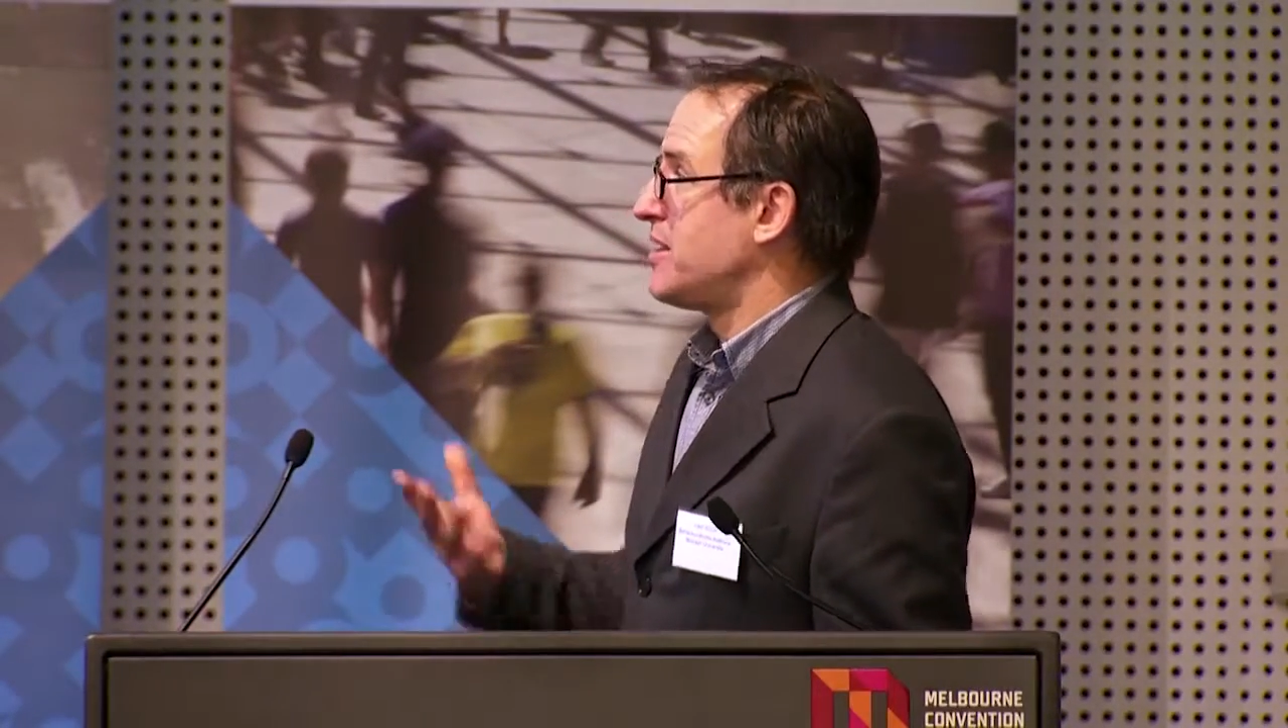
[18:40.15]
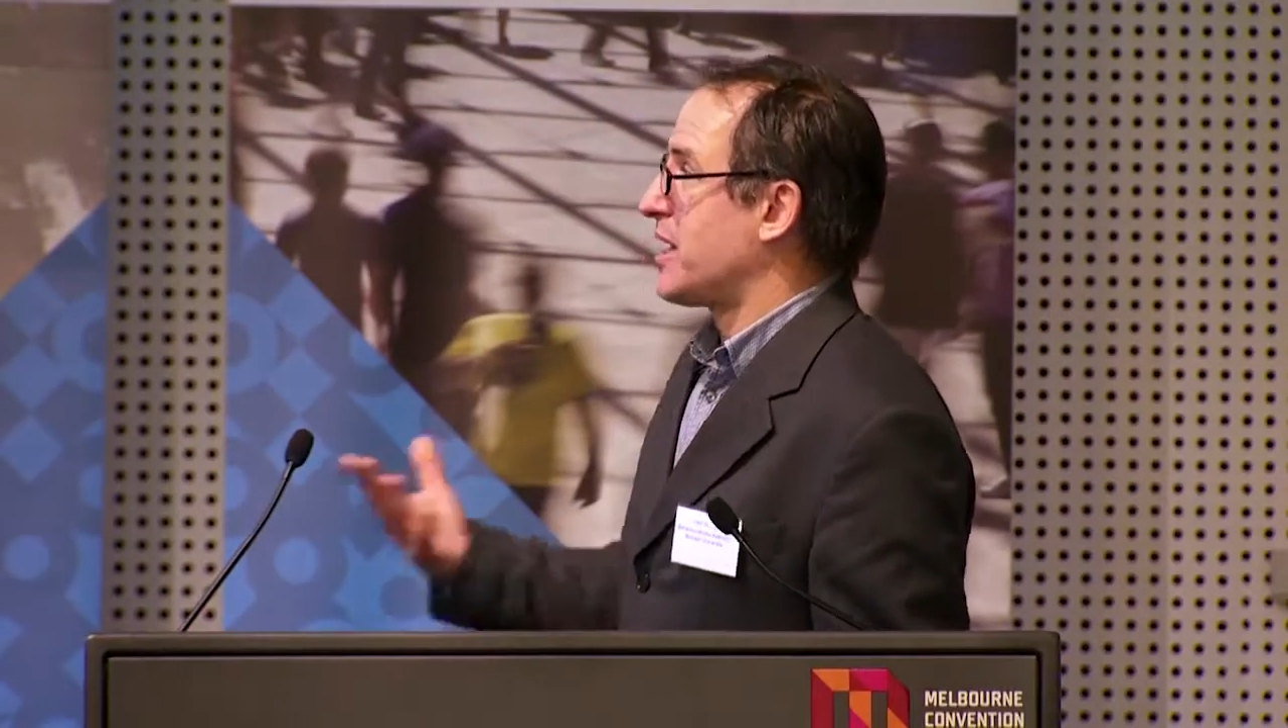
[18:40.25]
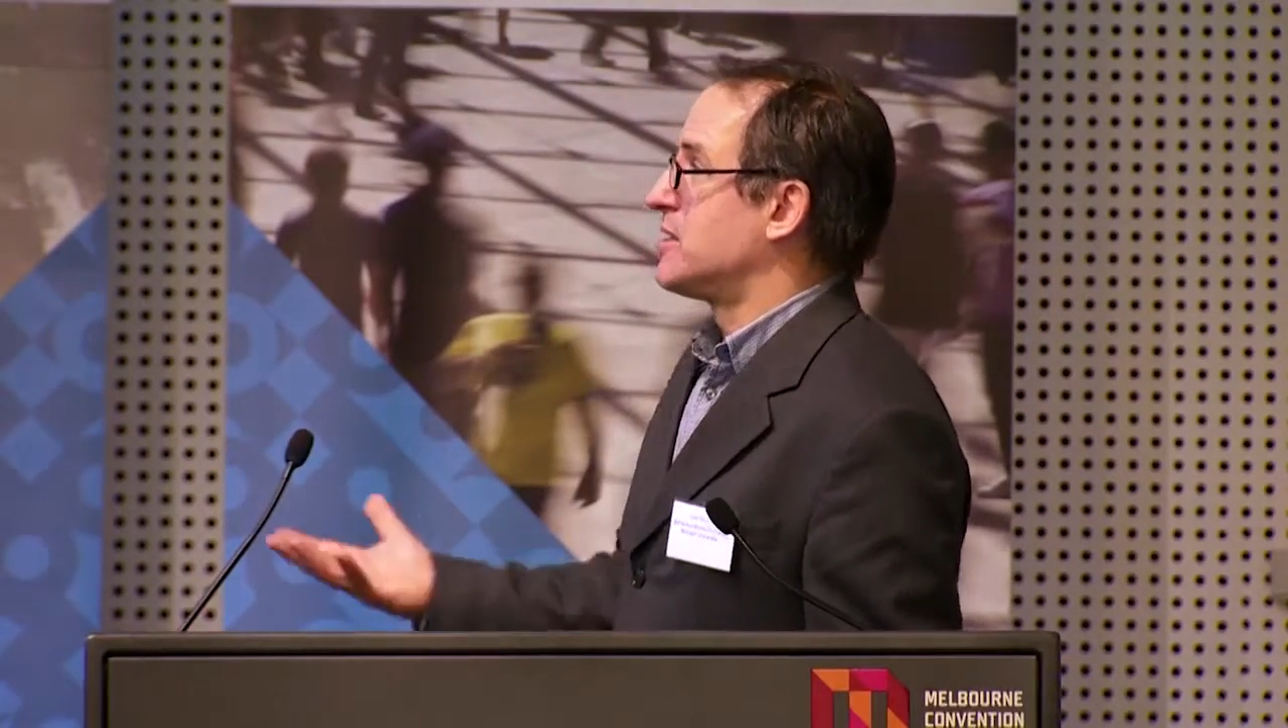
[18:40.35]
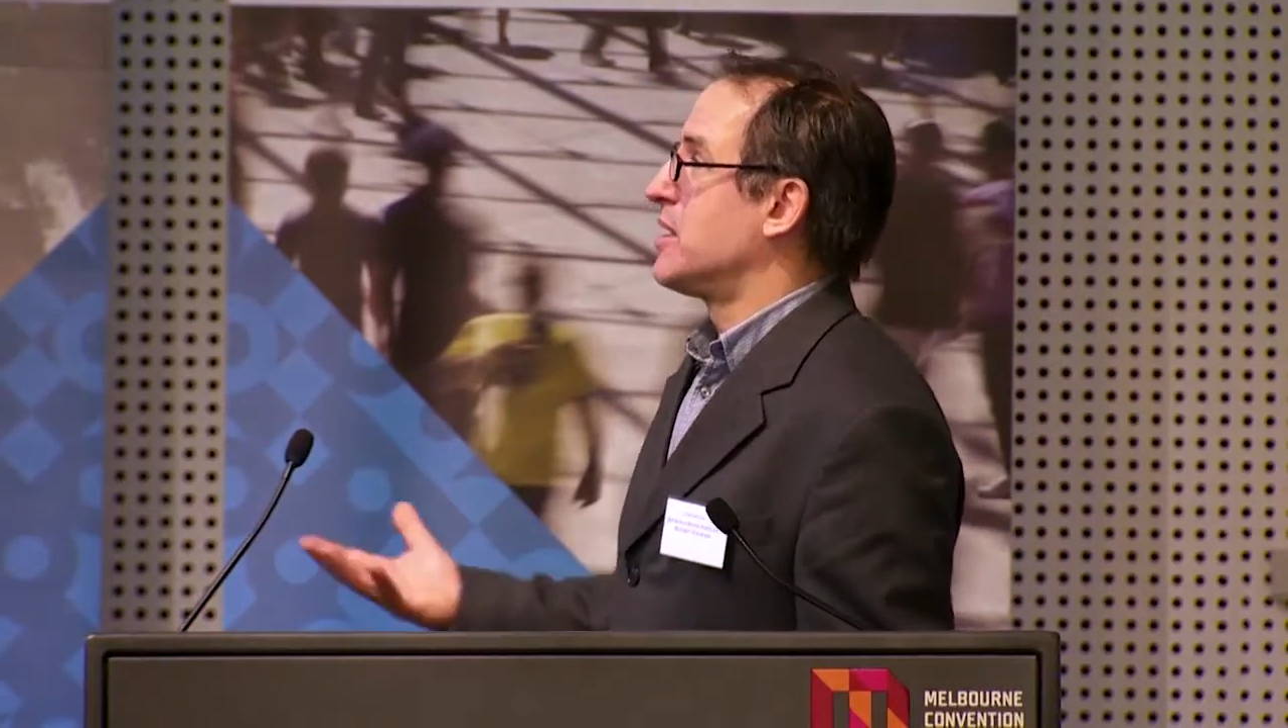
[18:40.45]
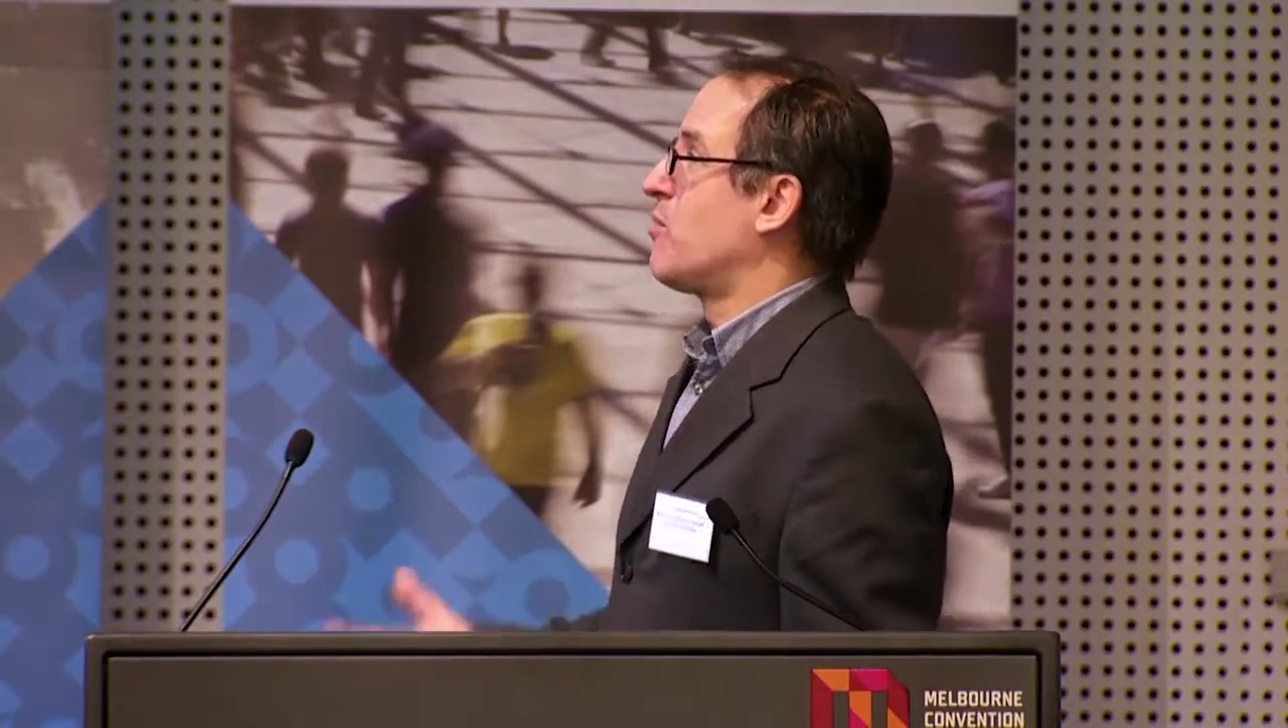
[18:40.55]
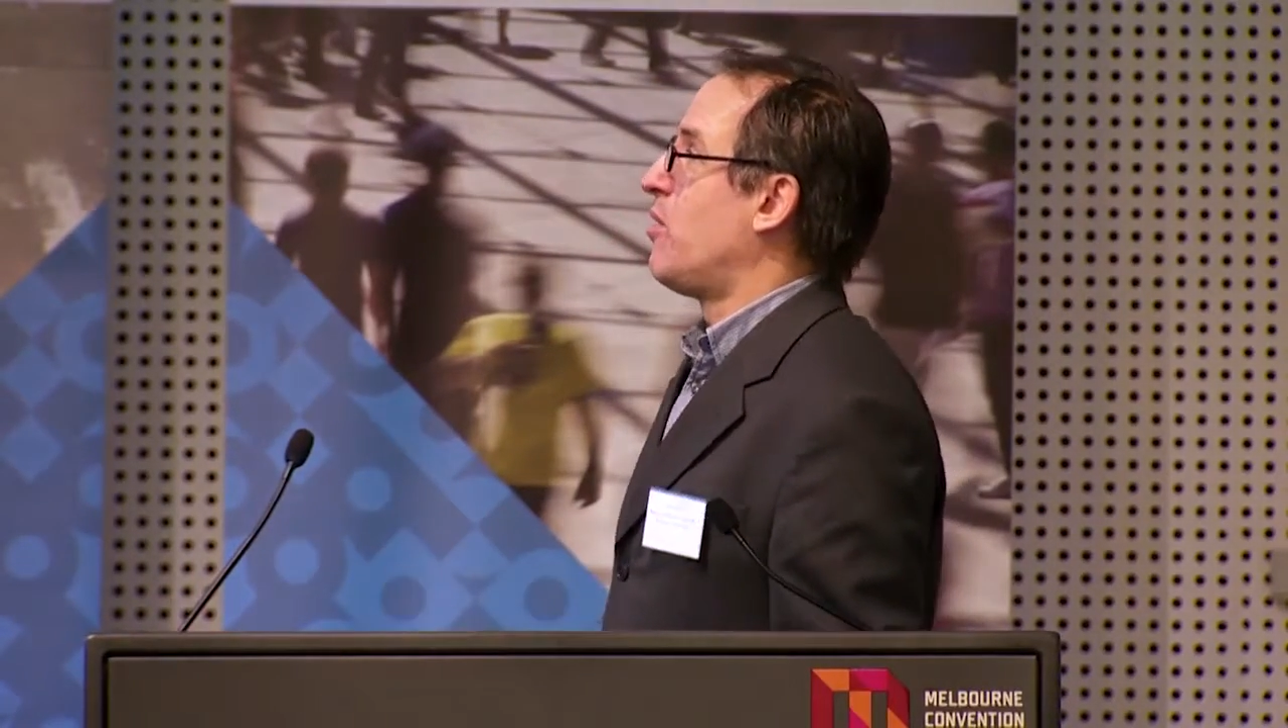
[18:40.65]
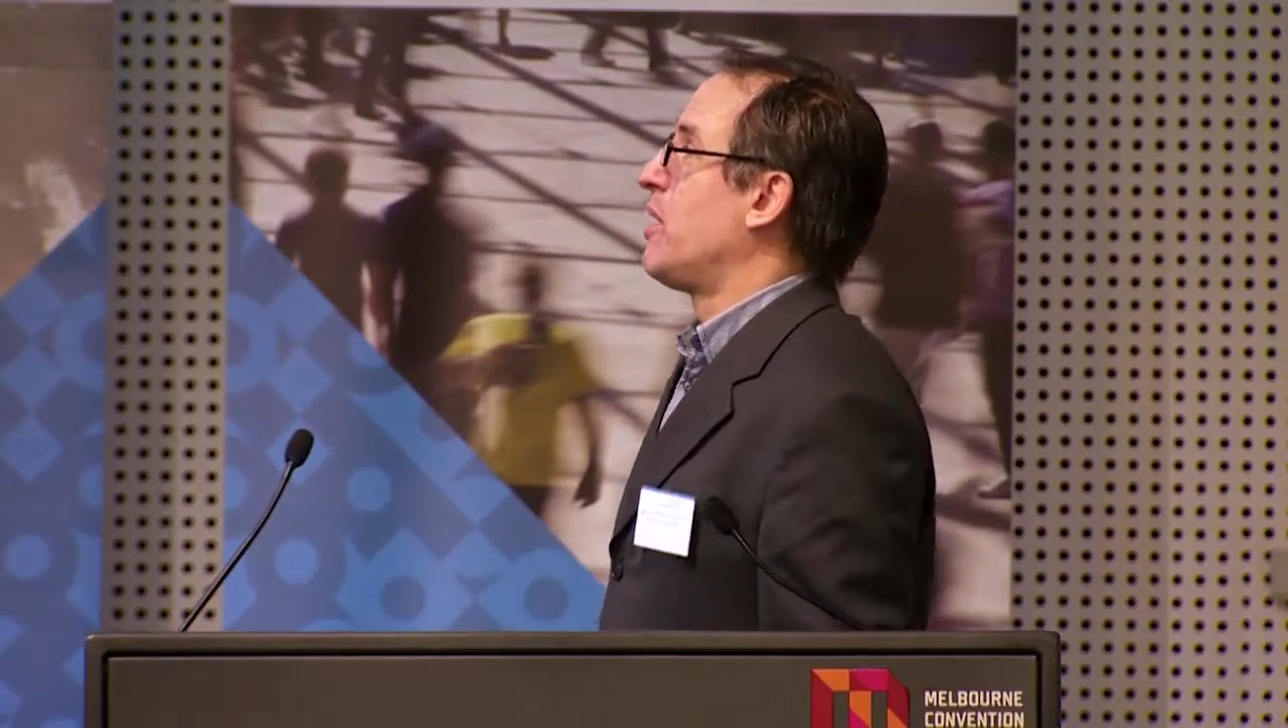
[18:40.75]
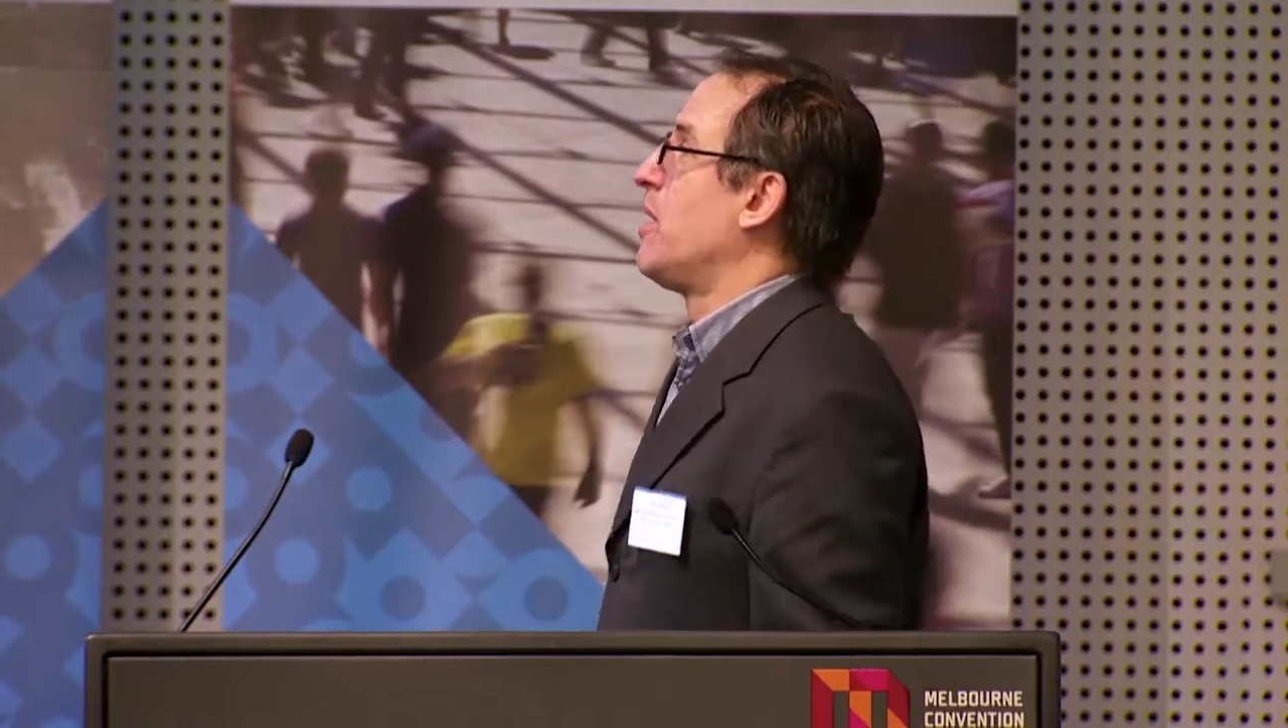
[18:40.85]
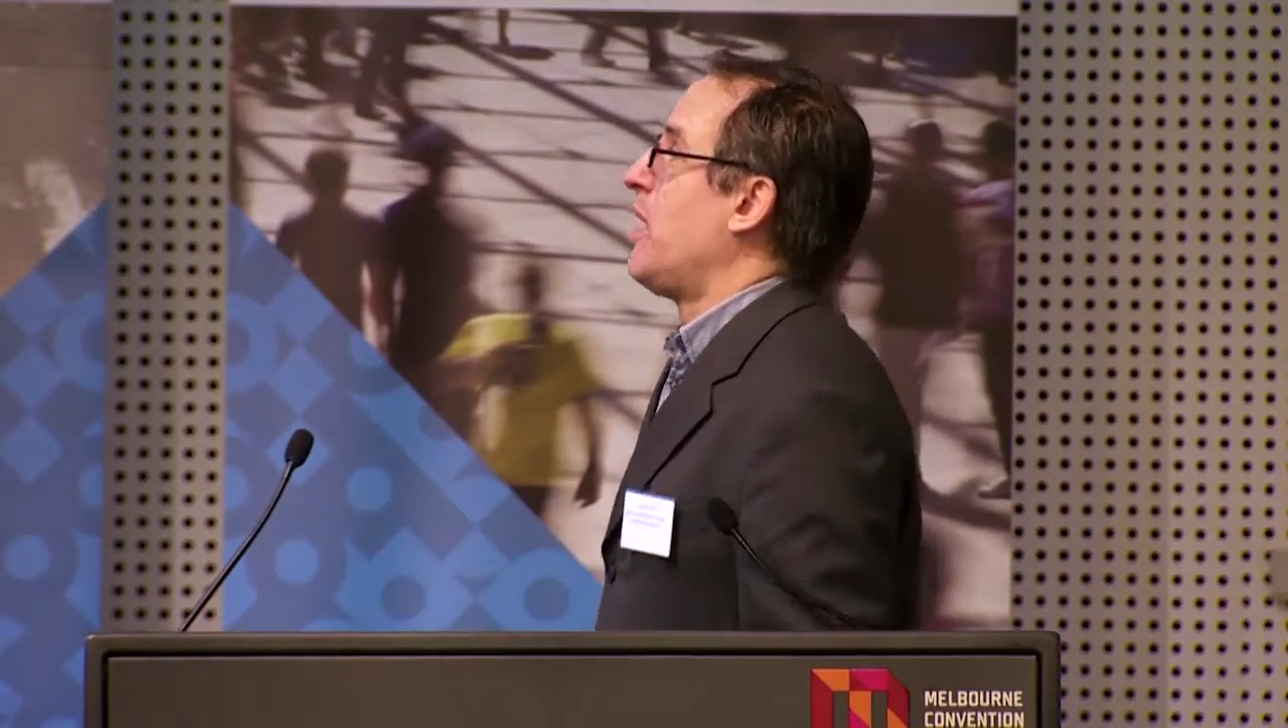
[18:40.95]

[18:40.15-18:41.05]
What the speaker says: actually quite